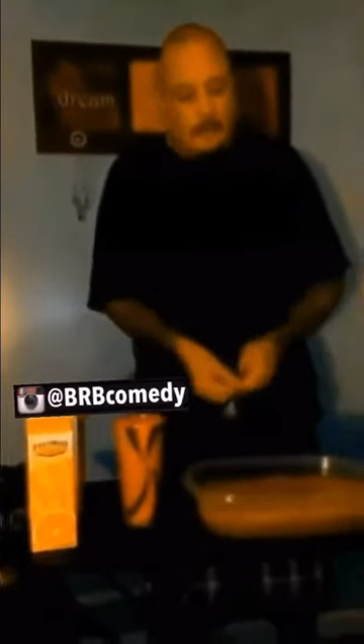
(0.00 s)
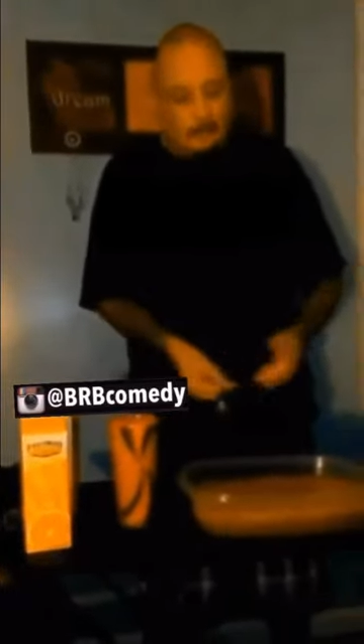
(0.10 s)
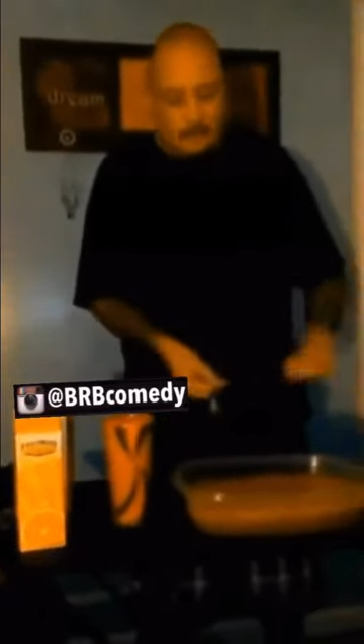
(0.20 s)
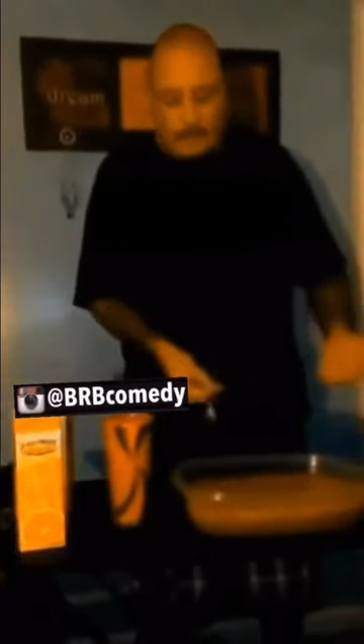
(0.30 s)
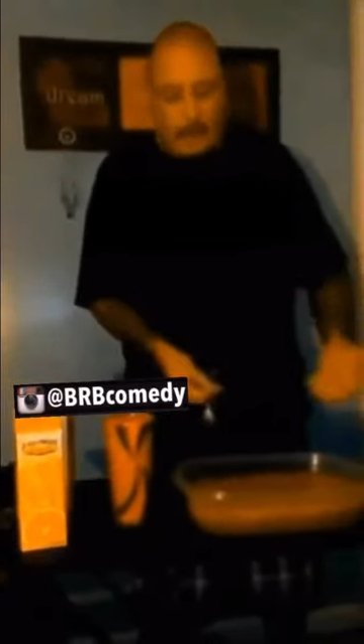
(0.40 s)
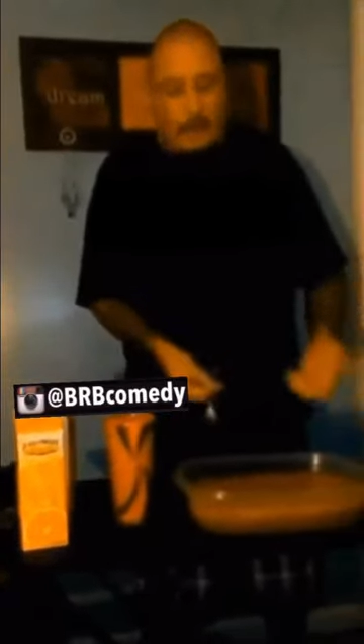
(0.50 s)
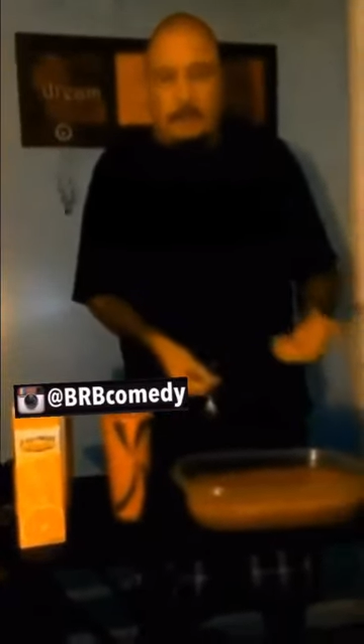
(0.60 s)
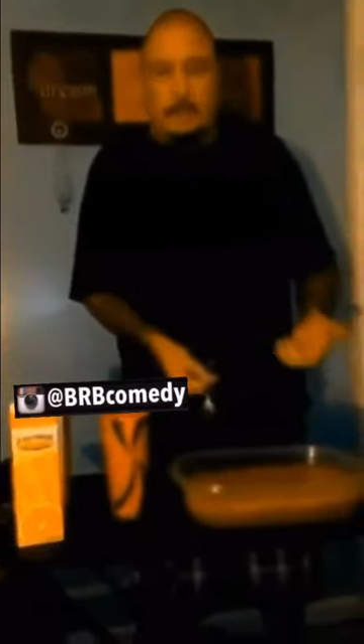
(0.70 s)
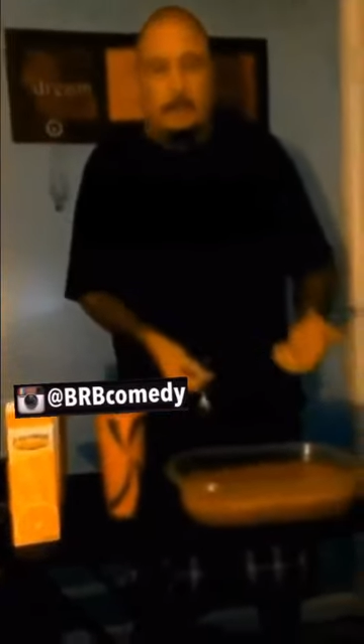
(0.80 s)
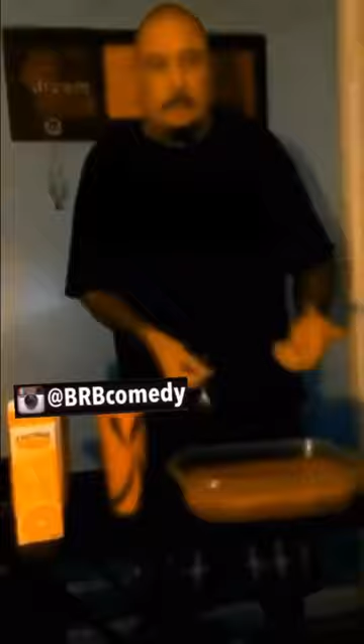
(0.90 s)
If you can't
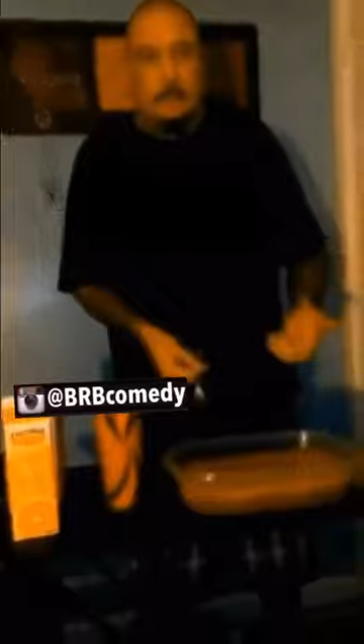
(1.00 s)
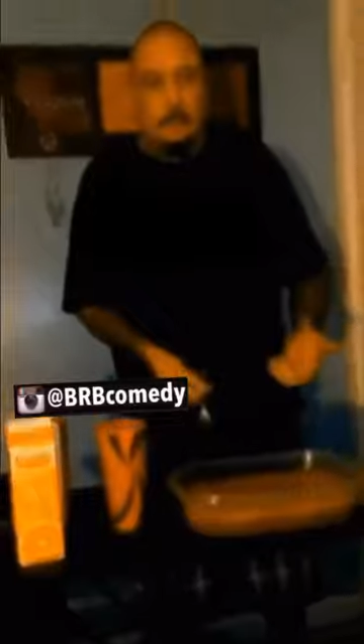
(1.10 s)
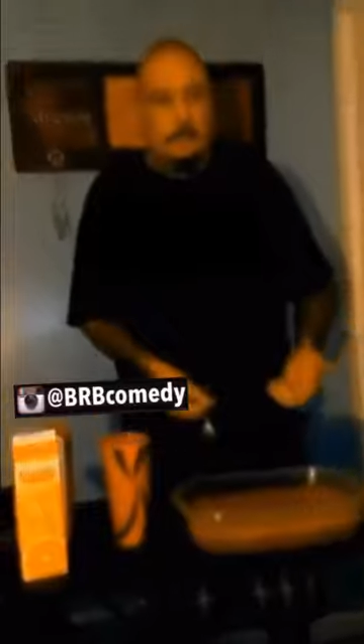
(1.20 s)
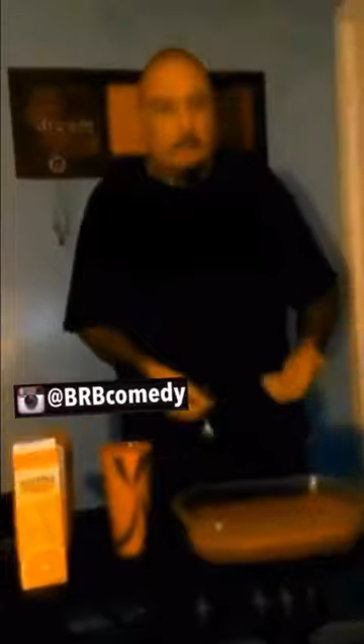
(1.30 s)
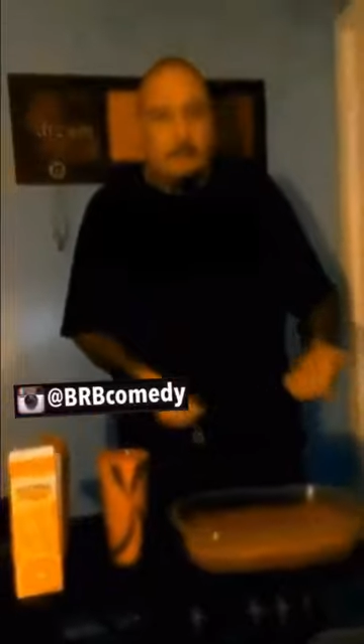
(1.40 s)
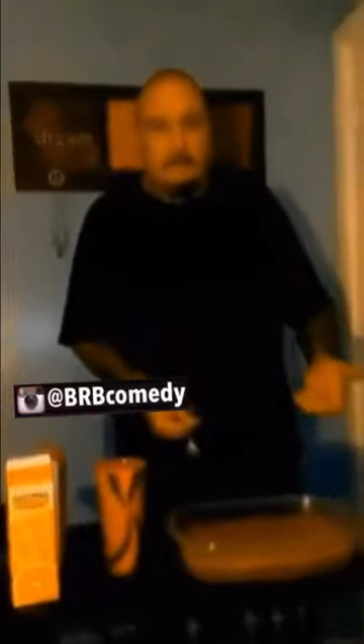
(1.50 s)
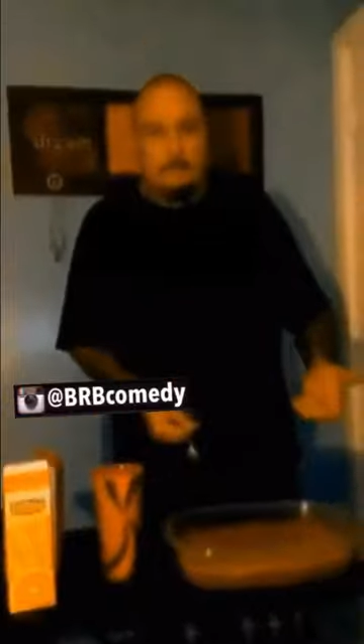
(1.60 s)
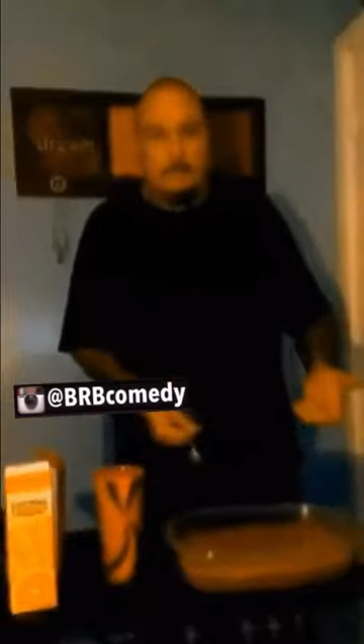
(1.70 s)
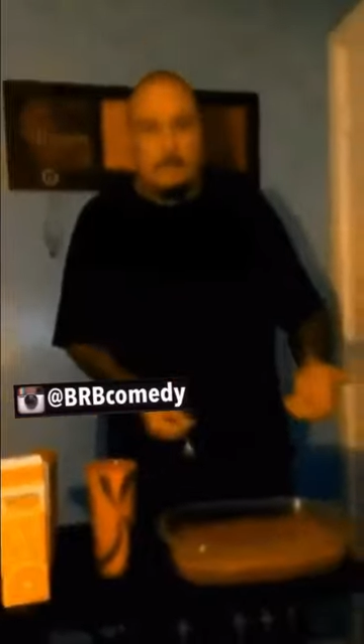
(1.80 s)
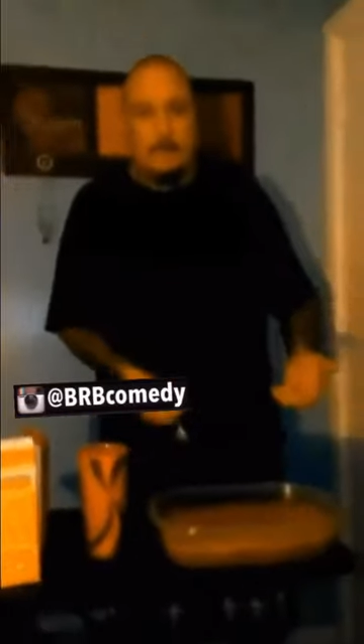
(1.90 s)
get sugar, if you're
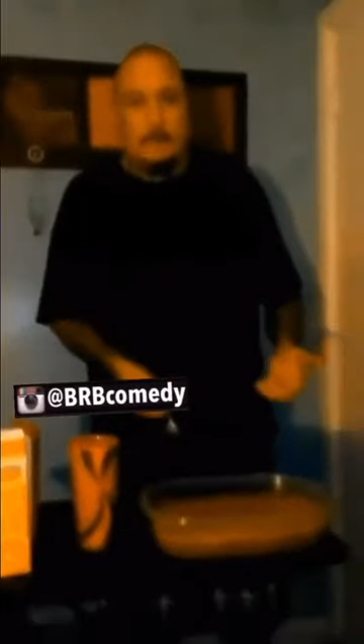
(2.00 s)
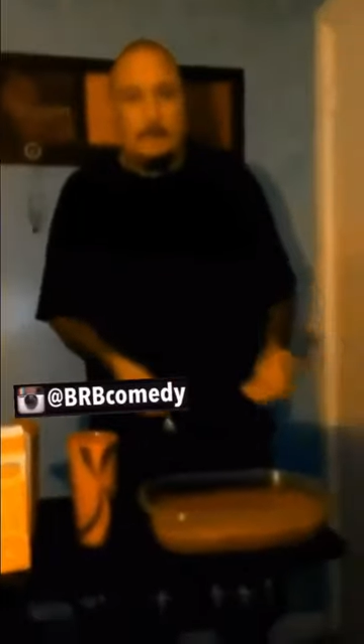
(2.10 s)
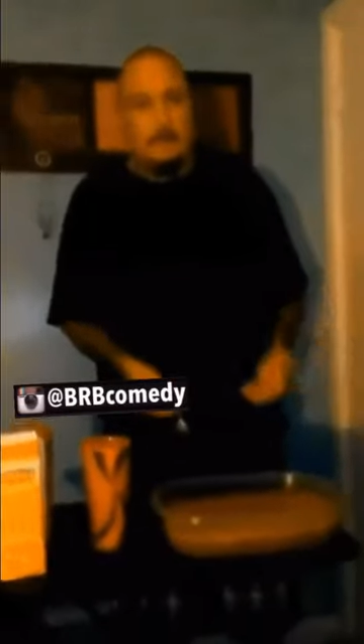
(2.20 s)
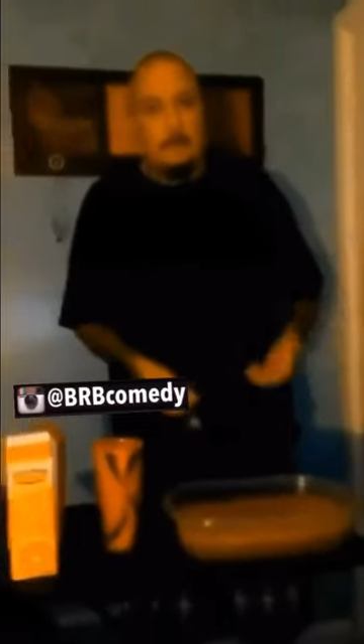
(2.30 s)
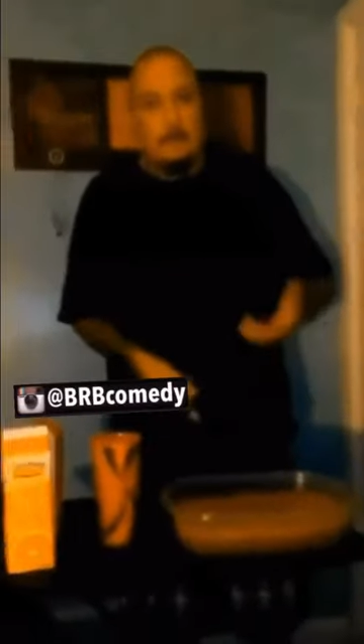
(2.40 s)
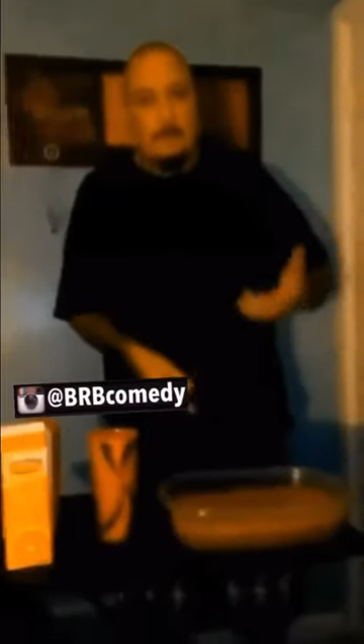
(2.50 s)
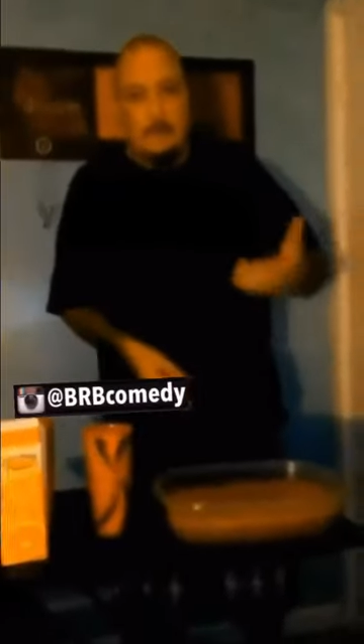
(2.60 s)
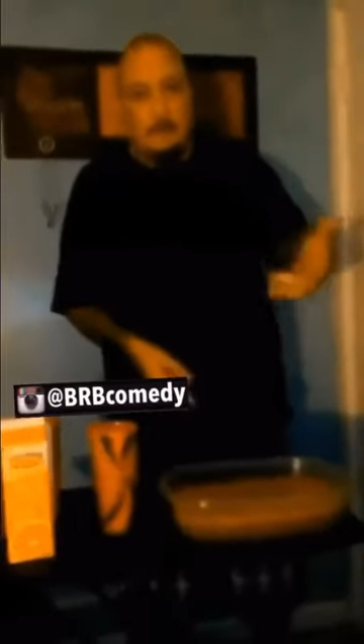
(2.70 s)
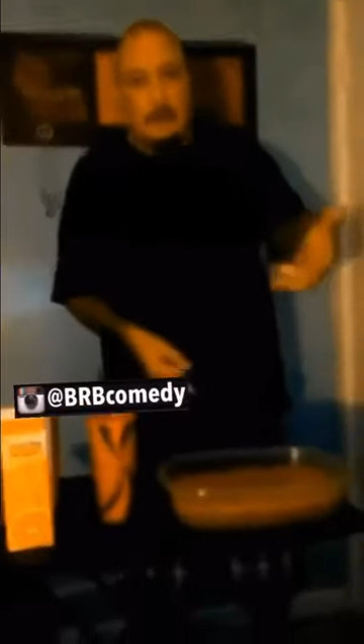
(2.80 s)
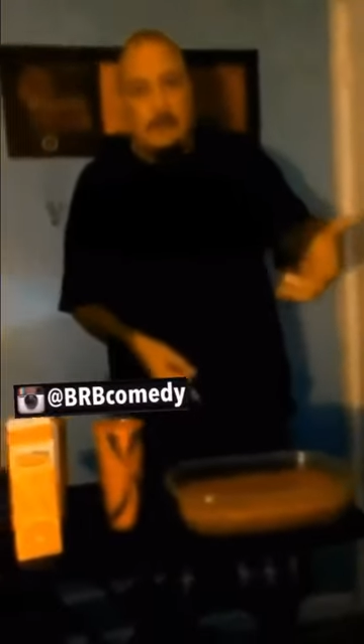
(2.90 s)
desperate.
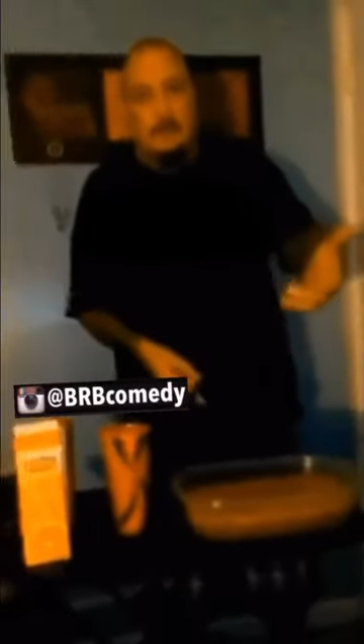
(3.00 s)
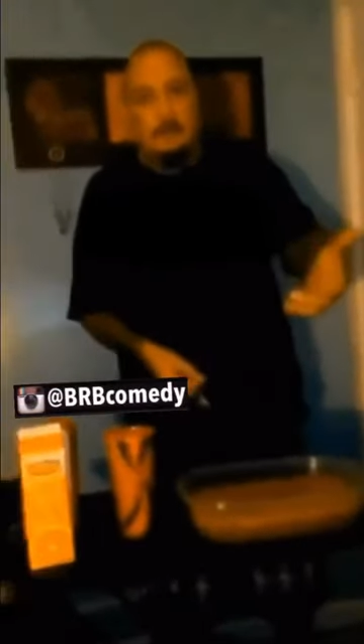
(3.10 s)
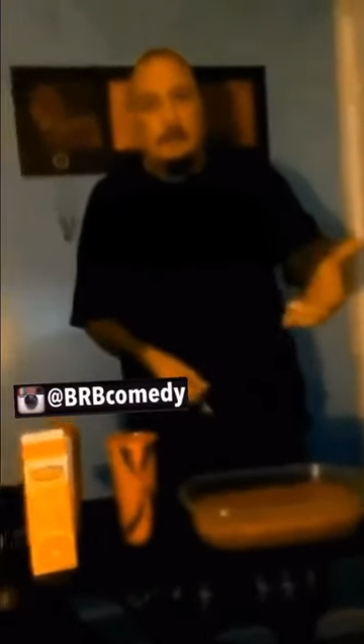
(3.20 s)
I